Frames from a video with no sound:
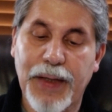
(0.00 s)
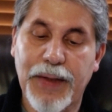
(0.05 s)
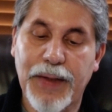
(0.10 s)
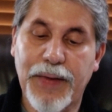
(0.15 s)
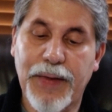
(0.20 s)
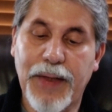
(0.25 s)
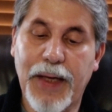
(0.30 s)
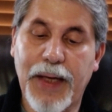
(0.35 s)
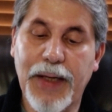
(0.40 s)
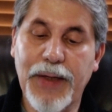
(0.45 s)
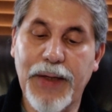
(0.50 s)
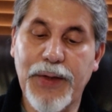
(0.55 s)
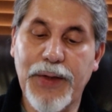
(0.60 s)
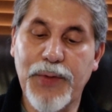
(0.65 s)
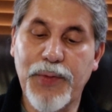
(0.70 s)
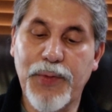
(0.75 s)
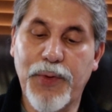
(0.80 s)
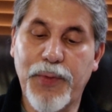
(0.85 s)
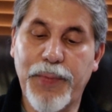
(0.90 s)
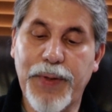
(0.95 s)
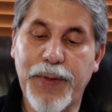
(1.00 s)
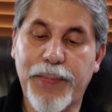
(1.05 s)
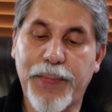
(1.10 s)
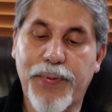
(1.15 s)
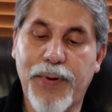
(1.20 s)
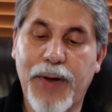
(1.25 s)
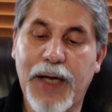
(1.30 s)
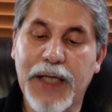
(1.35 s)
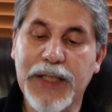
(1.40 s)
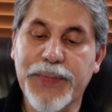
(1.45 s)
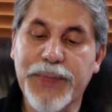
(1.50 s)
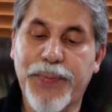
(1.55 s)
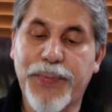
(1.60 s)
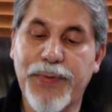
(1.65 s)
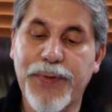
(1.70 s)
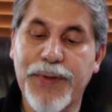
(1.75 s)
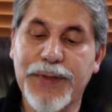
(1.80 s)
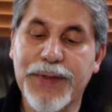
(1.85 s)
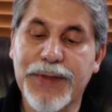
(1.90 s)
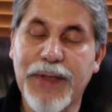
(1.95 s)
Then you will be
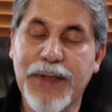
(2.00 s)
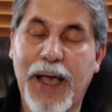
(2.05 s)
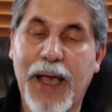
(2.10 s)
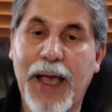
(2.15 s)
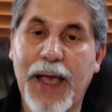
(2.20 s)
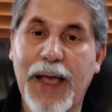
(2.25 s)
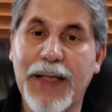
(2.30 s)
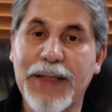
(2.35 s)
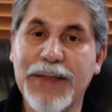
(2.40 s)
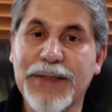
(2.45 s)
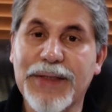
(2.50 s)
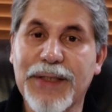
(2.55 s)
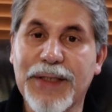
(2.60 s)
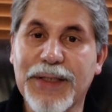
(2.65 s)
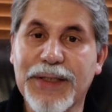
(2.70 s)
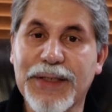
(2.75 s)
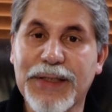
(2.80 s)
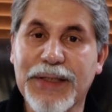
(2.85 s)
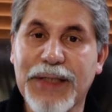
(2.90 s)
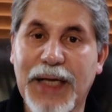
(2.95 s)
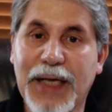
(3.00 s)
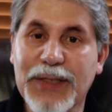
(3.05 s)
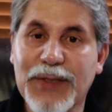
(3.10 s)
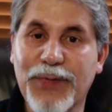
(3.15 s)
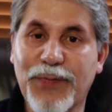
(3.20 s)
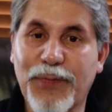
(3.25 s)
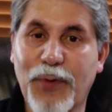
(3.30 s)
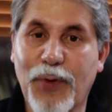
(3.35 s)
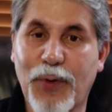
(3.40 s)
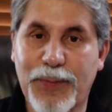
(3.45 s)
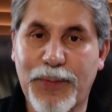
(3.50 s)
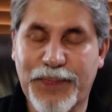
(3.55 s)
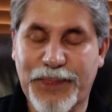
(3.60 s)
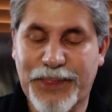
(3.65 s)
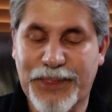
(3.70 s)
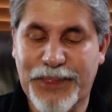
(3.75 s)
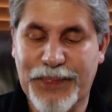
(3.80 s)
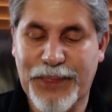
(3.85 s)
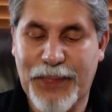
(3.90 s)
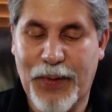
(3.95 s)
prosperous and successful.
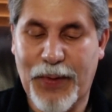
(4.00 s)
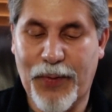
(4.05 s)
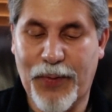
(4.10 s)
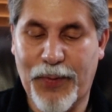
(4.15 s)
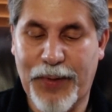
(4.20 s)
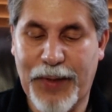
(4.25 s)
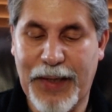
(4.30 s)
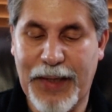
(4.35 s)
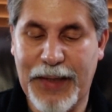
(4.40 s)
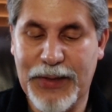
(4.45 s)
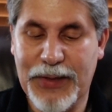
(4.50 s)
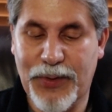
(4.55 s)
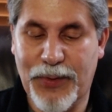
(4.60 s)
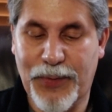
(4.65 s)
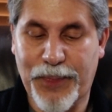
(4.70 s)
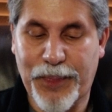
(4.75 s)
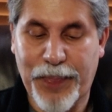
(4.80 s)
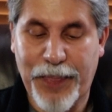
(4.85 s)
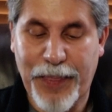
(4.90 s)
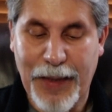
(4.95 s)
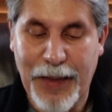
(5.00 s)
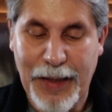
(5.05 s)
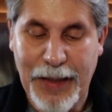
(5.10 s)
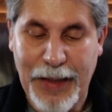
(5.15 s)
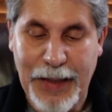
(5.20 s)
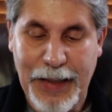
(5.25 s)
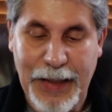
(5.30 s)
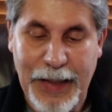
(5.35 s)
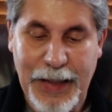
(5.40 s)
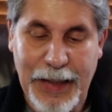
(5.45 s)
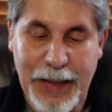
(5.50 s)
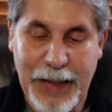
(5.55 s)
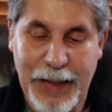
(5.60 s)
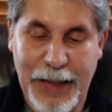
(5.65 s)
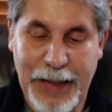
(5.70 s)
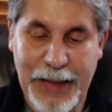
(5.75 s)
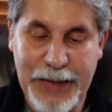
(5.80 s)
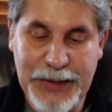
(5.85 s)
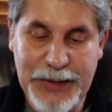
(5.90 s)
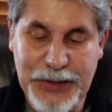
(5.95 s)
Okay, so
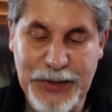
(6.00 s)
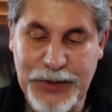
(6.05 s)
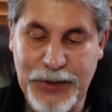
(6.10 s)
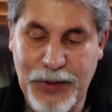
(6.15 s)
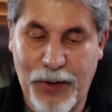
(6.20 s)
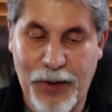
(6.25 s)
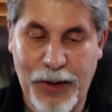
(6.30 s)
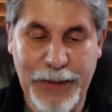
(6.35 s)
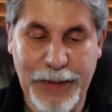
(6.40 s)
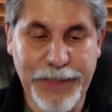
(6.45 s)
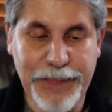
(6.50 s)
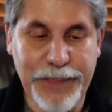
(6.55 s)
let's start.